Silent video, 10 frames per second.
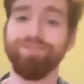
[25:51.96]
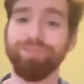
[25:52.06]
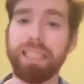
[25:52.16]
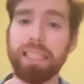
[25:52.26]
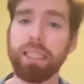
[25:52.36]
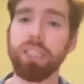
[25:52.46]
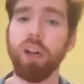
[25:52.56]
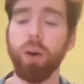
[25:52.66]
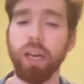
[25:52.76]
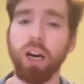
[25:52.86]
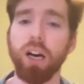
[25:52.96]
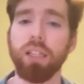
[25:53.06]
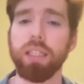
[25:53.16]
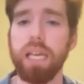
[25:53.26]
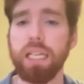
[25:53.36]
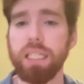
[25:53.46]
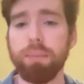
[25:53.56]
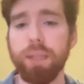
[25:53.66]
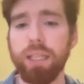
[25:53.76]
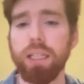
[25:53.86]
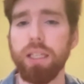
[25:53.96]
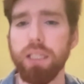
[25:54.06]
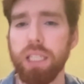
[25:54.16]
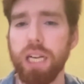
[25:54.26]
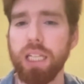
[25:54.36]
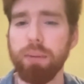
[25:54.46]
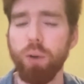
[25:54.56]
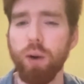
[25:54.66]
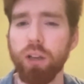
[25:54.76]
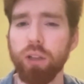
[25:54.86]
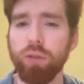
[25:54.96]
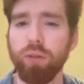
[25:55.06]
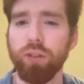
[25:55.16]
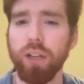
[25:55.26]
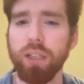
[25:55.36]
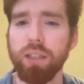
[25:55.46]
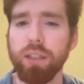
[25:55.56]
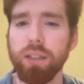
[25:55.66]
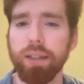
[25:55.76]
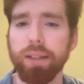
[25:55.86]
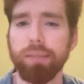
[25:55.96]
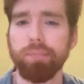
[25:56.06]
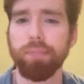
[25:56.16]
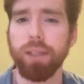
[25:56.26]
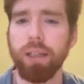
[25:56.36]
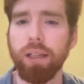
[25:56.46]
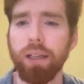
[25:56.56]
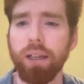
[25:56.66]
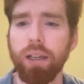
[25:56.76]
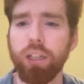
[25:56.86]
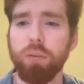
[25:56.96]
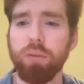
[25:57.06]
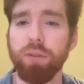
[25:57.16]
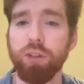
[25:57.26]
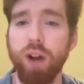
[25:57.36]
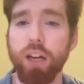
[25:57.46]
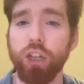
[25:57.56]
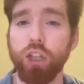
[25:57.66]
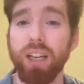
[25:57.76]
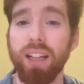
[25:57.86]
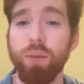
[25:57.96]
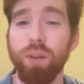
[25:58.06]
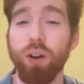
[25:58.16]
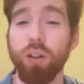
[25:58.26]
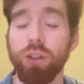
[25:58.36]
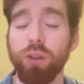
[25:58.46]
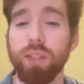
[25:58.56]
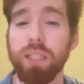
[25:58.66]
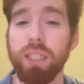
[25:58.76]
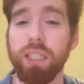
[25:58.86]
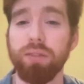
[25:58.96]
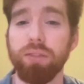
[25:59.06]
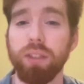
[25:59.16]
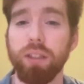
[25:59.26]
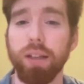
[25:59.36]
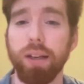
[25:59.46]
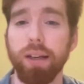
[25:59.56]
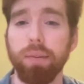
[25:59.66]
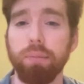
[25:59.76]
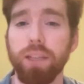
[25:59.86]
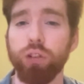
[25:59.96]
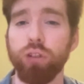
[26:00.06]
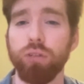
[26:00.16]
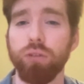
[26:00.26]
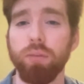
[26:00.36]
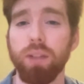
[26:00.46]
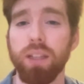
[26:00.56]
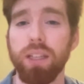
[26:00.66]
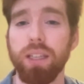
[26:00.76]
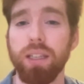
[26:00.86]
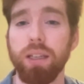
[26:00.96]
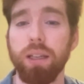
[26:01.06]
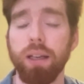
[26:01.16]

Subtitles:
pieces going on, tend to be quite useful for us in terms of a strategy. And then we've also received interest from the